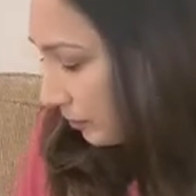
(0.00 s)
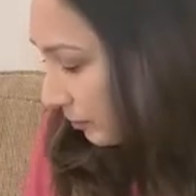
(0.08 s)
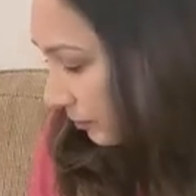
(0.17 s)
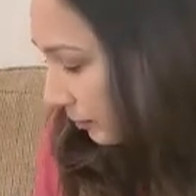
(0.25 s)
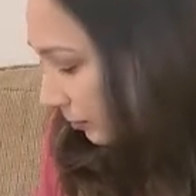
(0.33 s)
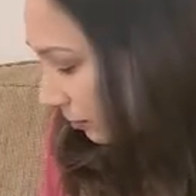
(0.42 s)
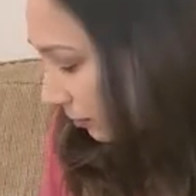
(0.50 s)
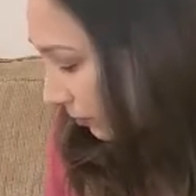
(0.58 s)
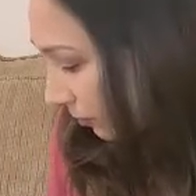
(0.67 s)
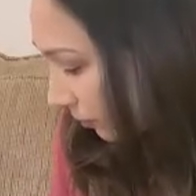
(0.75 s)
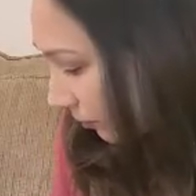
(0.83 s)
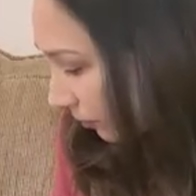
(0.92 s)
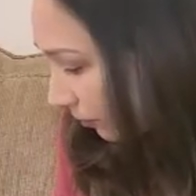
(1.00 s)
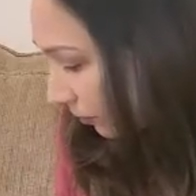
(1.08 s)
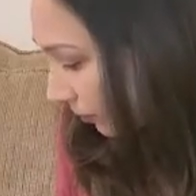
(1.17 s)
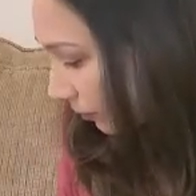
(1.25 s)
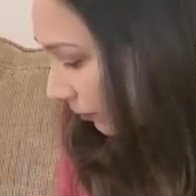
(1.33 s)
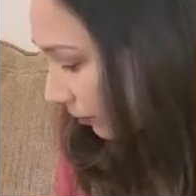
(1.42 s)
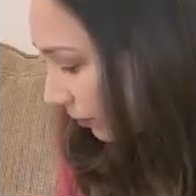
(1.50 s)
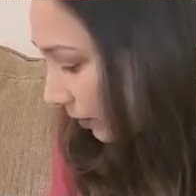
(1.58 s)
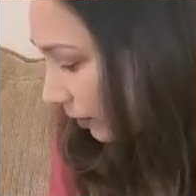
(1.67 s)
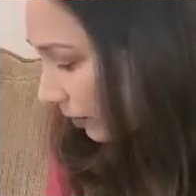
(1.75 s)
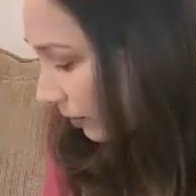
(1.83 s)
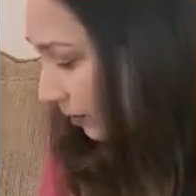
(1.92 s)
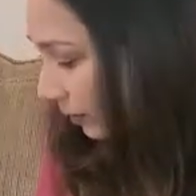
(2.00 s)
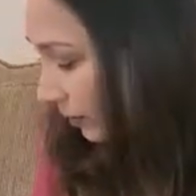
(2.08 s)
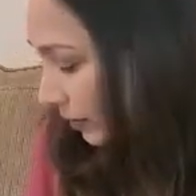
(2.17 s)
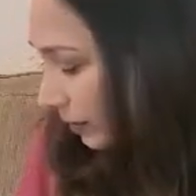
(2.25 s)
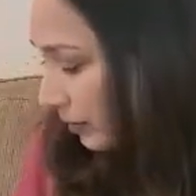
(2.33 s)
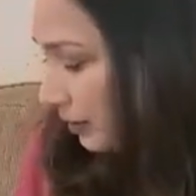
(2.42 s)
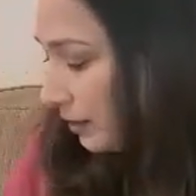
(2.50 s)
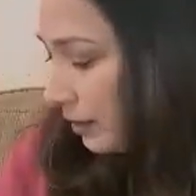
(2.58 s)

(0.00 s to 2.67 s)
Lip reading: [no speech]